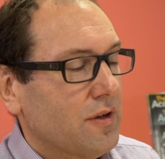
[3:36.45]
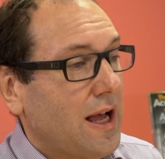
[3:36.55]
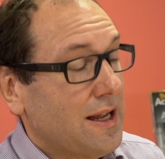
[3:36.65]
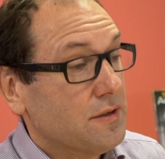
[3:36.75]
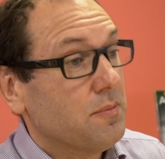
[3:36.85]

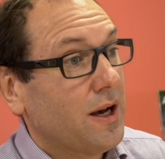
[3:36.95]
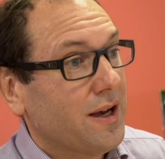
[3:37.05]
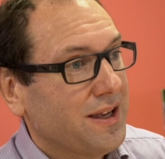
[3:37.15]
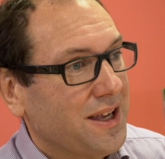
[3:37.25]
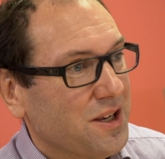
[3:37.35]
and
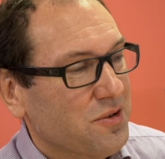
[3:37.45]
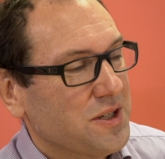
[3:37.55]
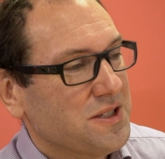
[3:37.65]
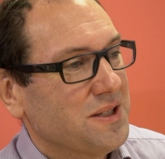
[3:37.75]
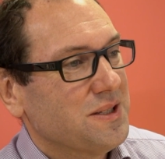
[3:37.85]
by
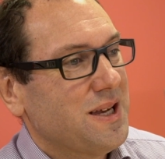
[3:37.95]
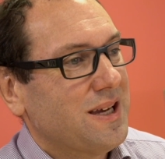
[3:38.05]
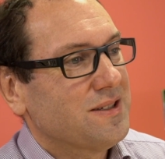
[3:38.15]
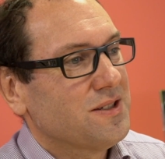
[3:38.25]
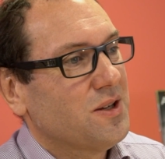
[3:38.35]
increasing the
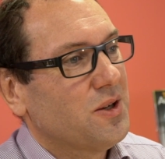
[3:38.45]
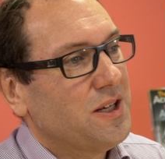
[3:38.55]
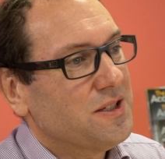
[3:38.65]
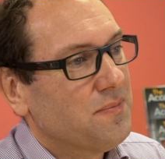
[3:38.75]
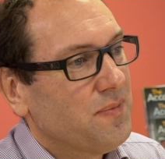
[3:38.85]
taxes on
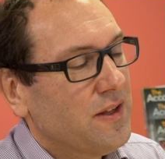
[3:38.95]
it.